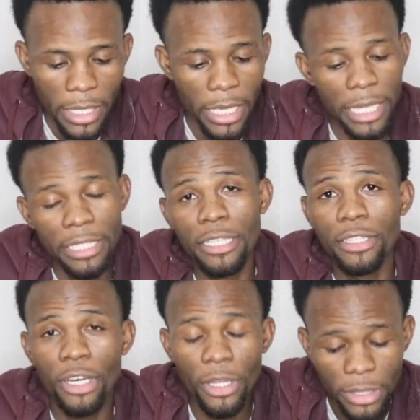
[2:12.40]
And then
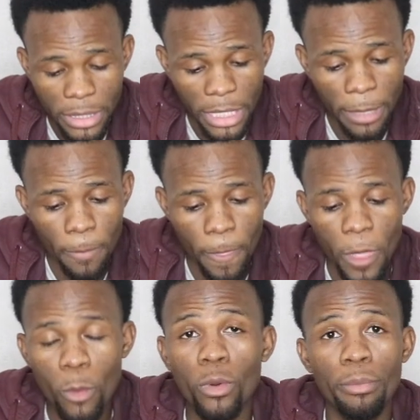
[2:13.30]
the other
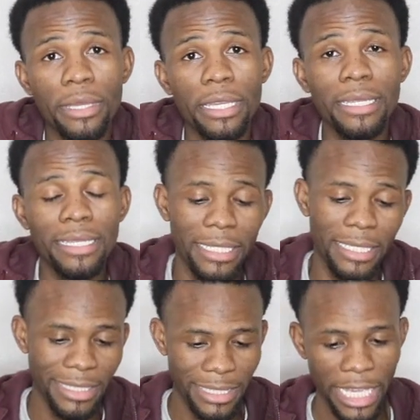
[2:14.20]
tip will be
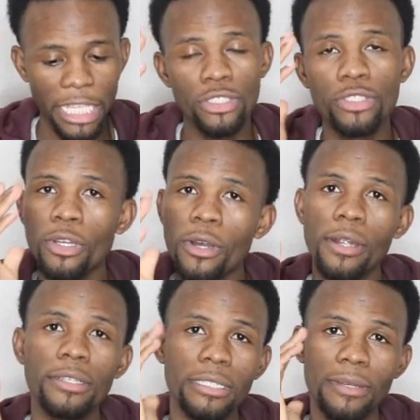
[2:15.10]
take
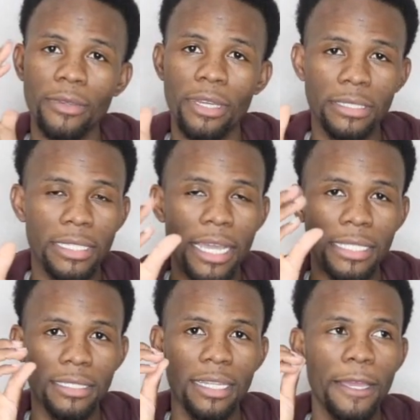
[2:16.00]
charge of your
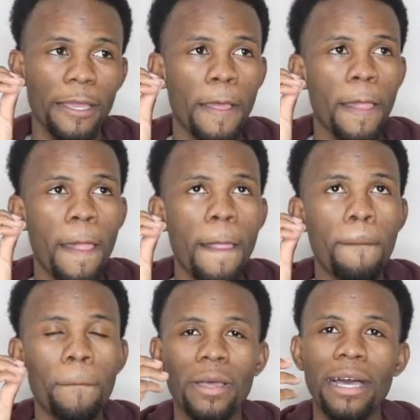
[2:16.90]
education. Like,
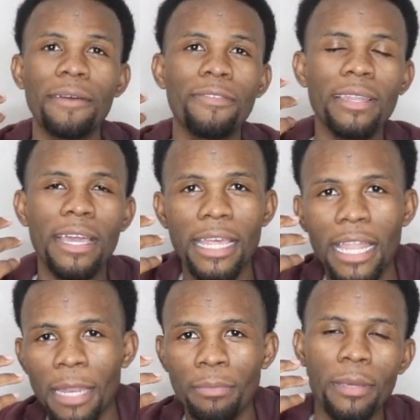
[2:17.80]
I feel like a
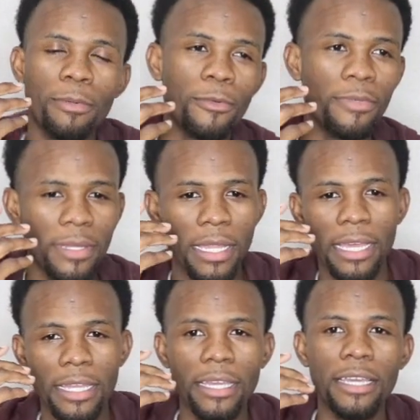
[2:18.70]
lot of people feel
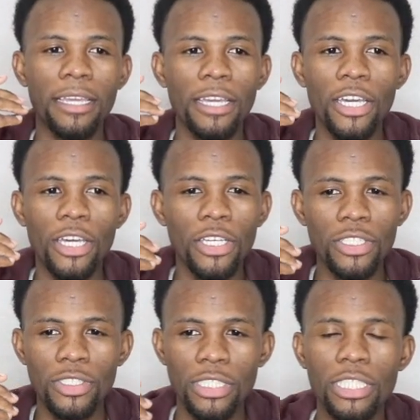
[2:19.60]
like
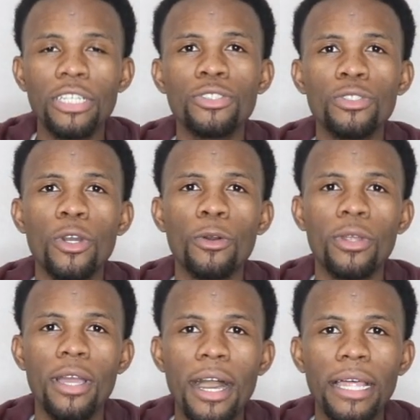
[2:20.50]
just because you go
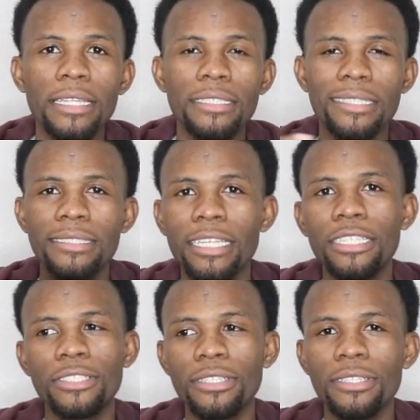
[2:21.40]
to college, the
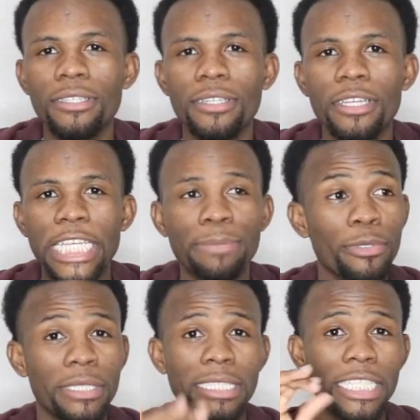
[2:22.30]
teacher is
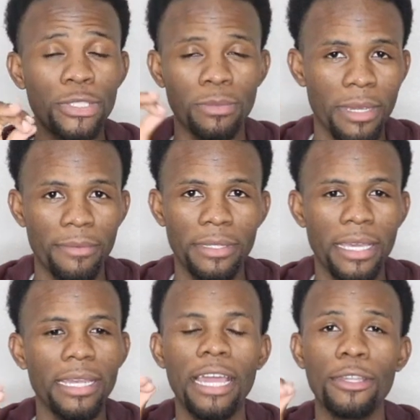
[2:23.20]
supposed to teach you
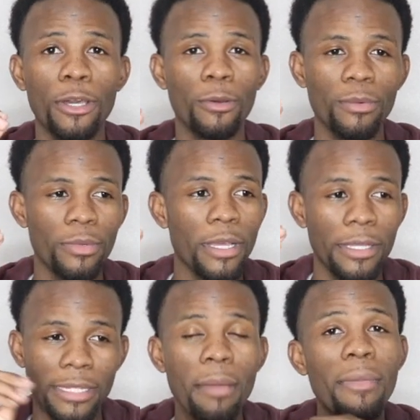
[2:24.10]
everything. Like, no.
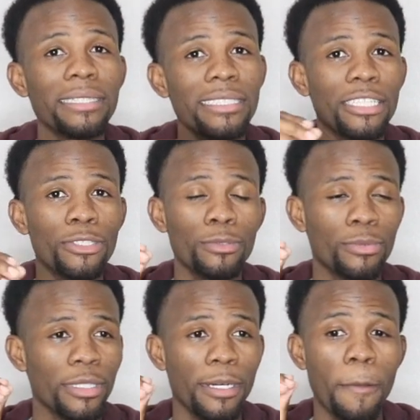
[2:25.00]
They might teach you
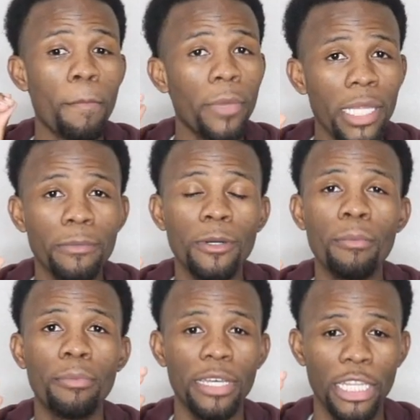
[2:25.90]
the
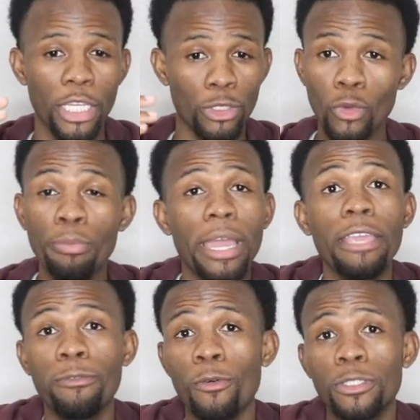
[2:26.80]
minimum, but you pay
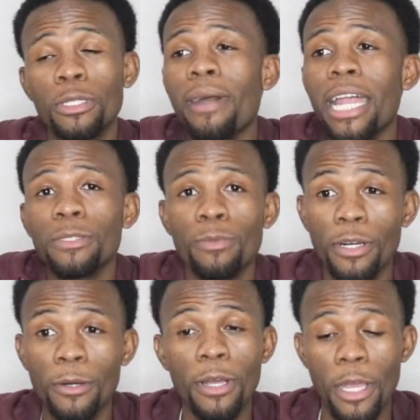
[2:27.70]
for it, so might as
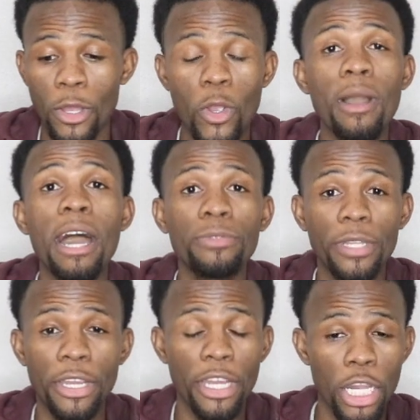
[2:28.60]
well go out
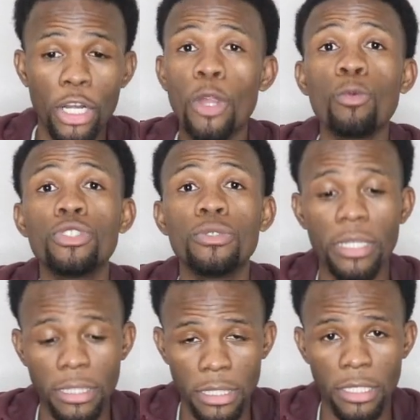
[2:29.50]
there and learn what you
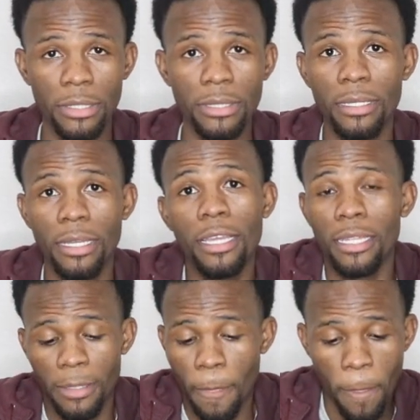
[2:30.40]
need to learn.
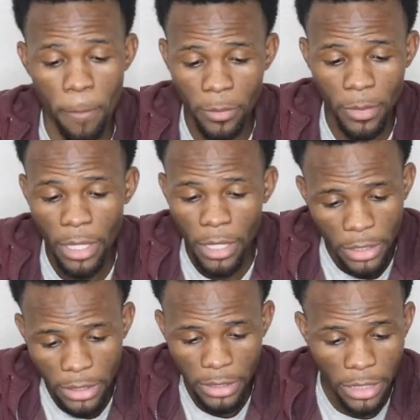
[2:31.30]

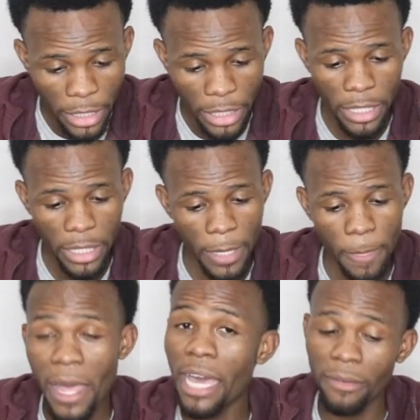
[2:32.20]
Study
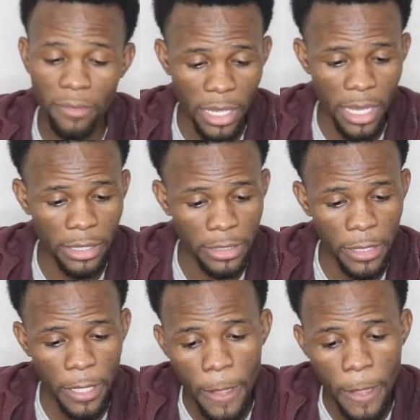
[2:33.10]
out of class.